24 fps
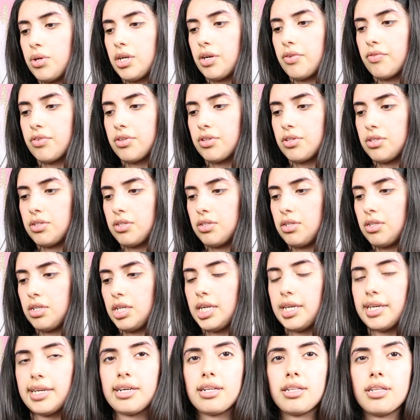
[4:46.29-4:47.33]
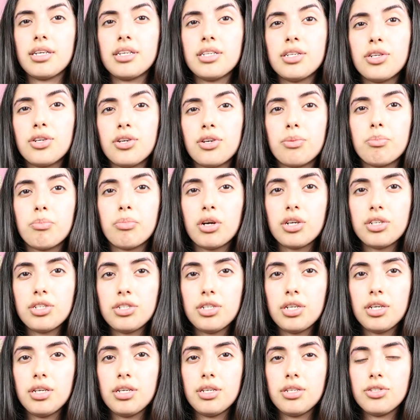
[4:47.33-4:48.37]
whenever you need to clean your
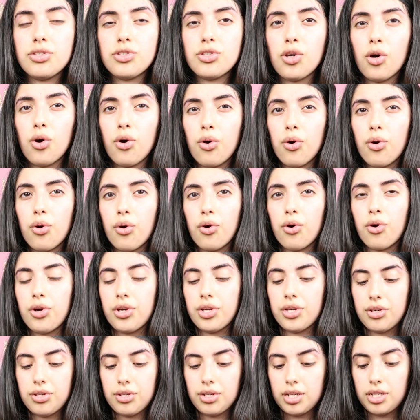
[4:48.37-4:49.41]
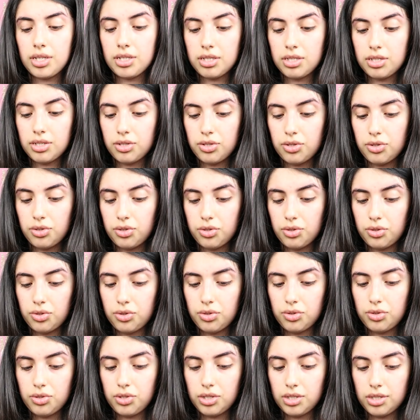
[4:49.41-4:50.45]
brushes or you need
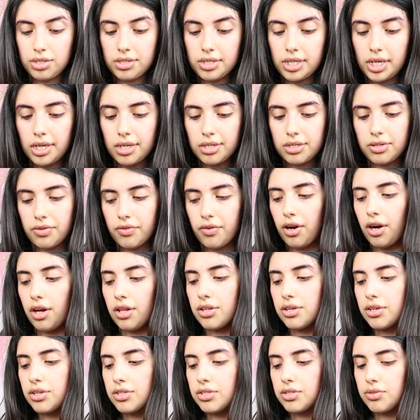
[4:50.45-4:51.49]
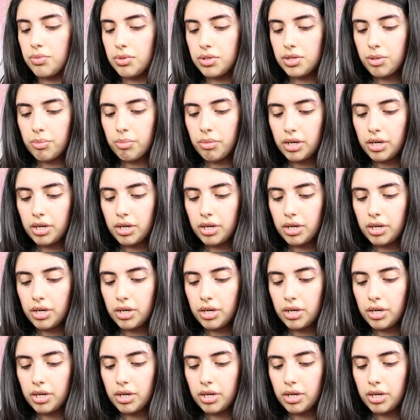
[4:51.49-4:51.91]
to just change the colors with the